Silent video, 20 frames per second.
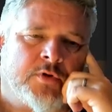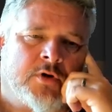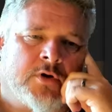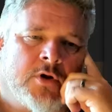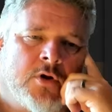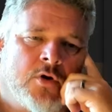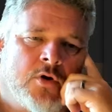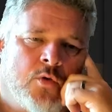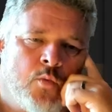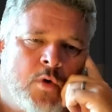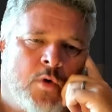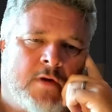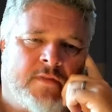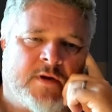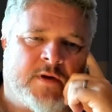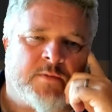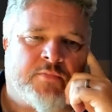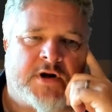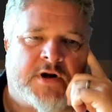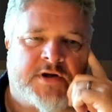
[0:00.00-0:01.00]
When they
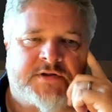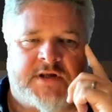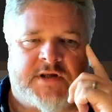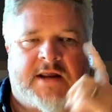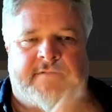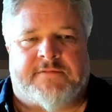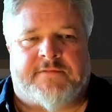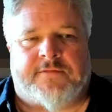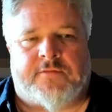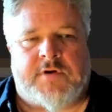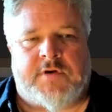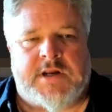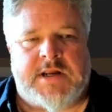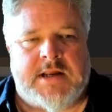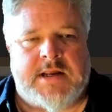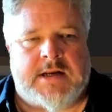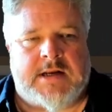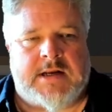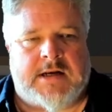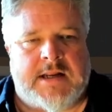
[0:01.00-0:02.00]
press F3,
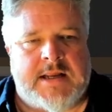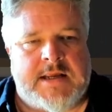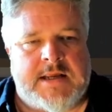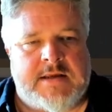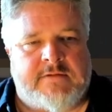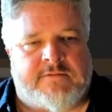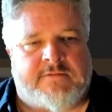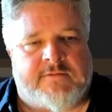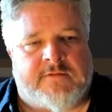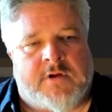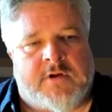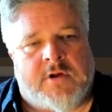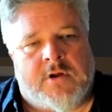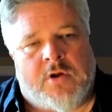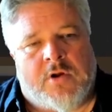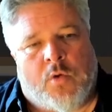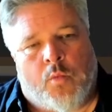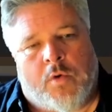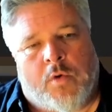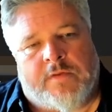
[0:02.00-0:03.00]
leave.
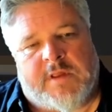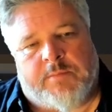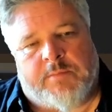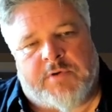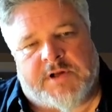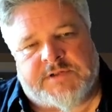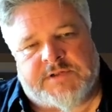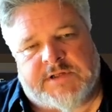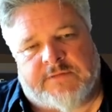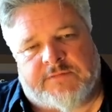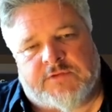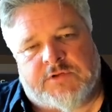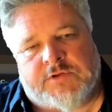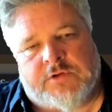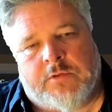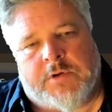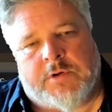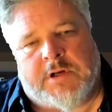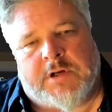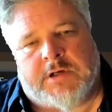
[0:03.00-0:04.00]
When they press F2
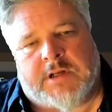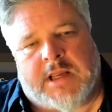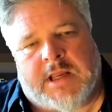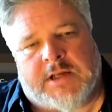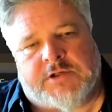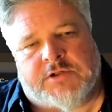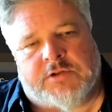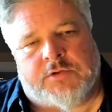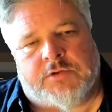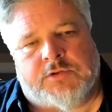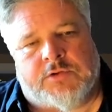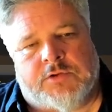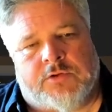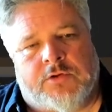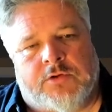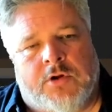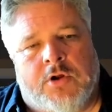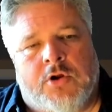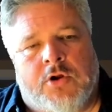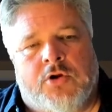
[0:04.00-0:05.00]
and indicator 2 is on,
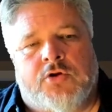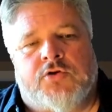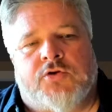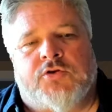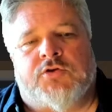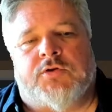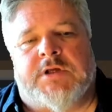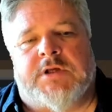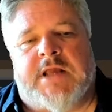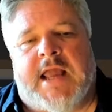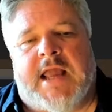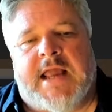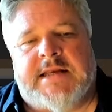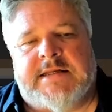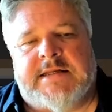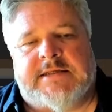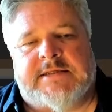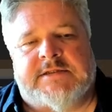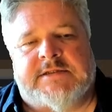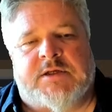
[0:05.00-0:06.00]
do the edit
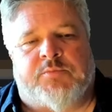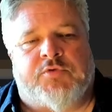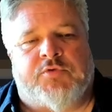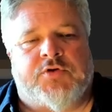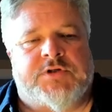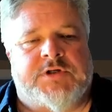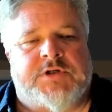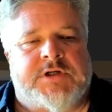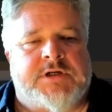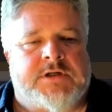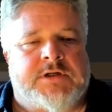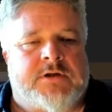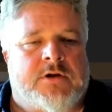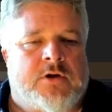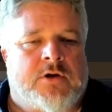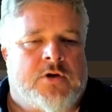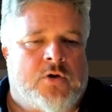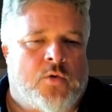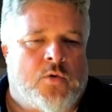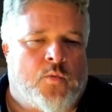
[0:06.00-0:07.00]
subroutine.
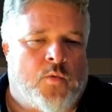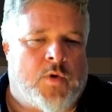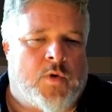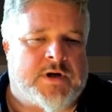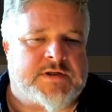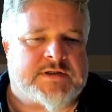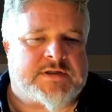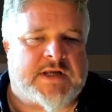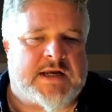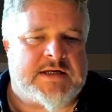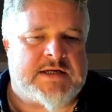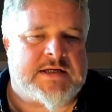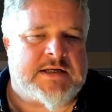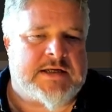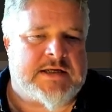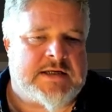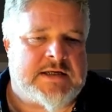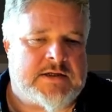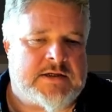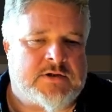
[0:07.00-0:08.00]
When it's
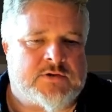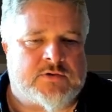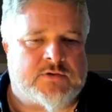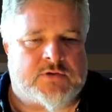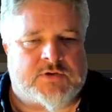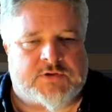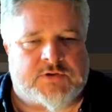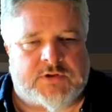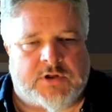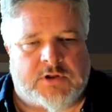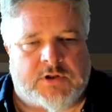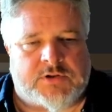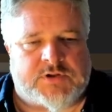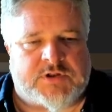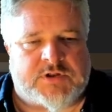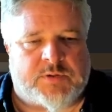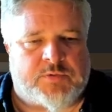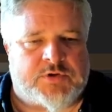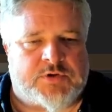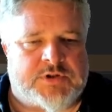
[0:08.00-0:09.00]
KD, do the search
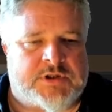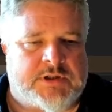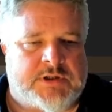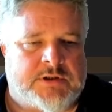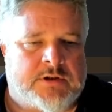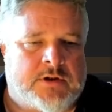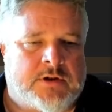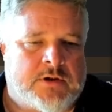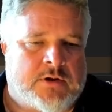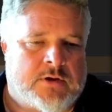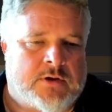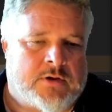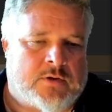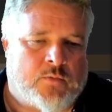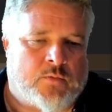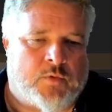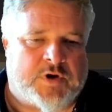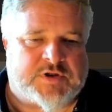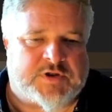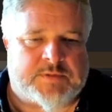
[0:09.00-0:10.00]
subroutine. When
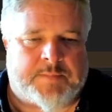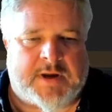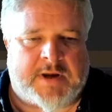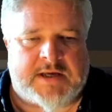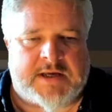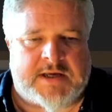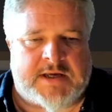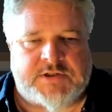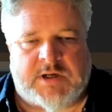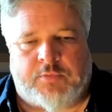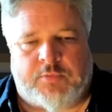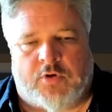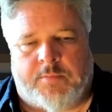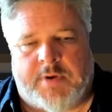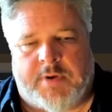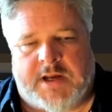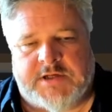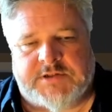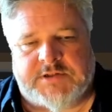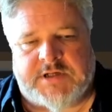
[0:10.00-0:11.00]
it's a page up or a
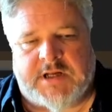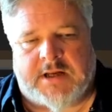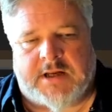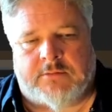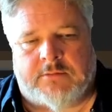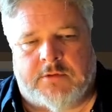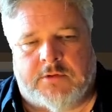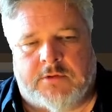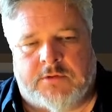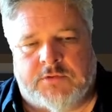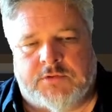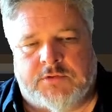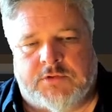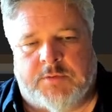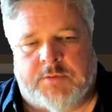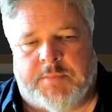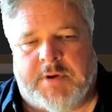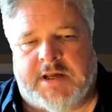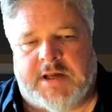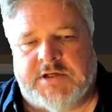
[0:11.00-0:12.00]
page down, do the
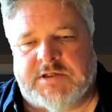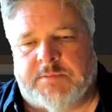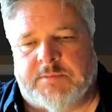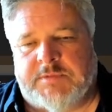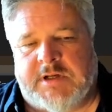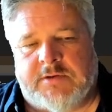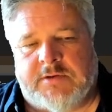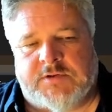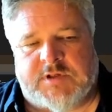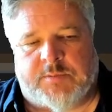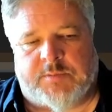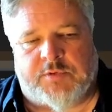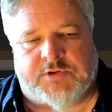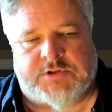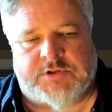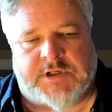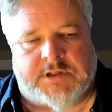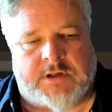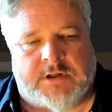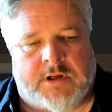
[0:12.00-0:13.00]
page up down
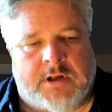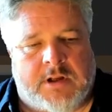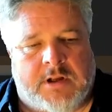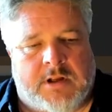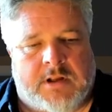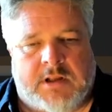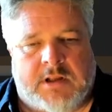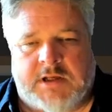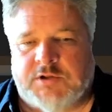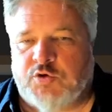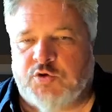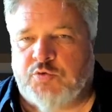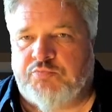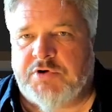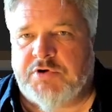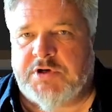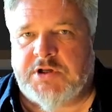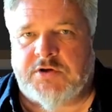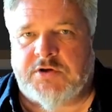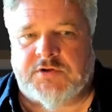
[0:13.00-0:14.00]
subroutine. That's all pretty
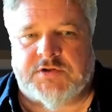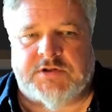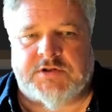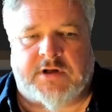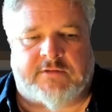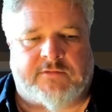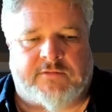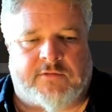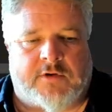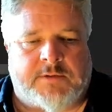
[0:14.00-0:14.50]
good stuff, right?